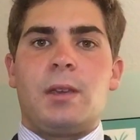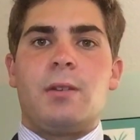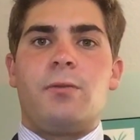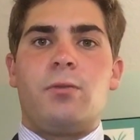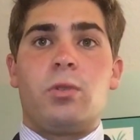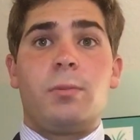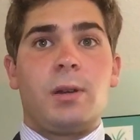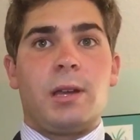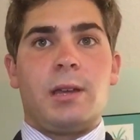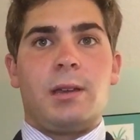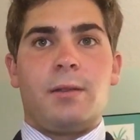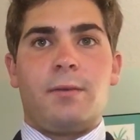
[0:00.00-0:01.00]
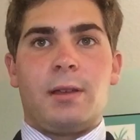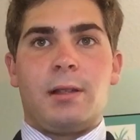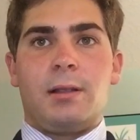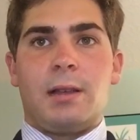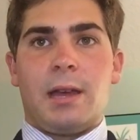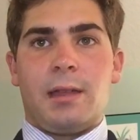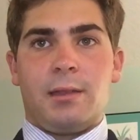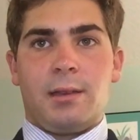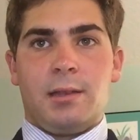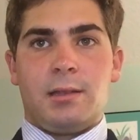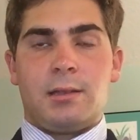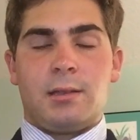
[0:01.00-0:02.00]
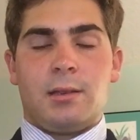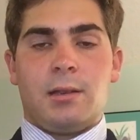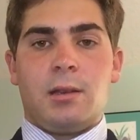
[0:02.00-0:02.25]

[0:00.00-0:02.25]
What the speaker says: of former NFL athletes